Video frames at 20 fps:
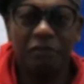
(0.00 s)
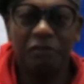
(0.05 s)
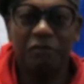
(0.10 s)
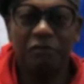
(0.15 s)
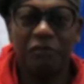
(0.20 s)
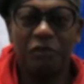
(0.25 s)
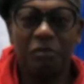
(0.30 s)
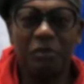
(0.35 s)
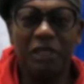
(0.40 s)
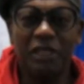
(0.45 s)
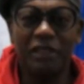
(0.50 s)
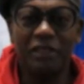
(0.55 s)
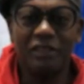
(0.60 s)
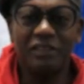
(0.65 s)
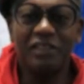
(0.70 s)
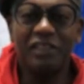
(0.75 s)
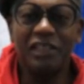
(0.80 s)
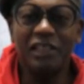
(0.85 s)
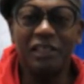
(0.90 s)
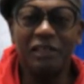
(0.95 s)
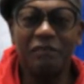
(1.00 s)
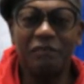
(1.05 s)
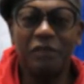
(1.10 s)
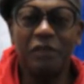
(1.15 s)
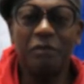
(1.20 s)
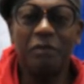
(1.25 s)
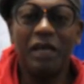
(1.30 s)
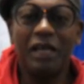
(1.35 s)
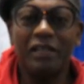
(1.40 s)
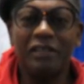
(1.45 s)
for me, T, from
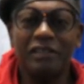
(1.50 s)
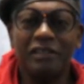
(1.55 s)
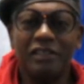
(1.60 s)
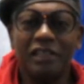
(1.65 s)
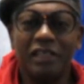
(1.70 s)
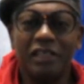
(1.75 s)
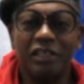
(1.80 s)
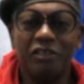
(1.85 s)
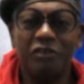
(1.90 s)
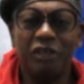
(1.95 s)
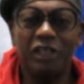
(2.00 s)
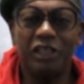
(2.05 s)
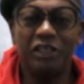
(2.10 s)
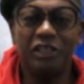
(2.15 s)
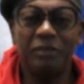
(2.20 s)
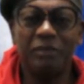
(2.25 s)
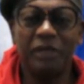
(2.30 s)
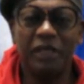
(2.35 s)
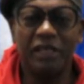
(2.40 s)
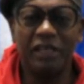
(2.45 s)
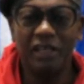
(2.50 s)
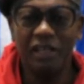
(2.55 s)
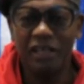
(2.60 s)
the Pattersons, taking the train to Tibet,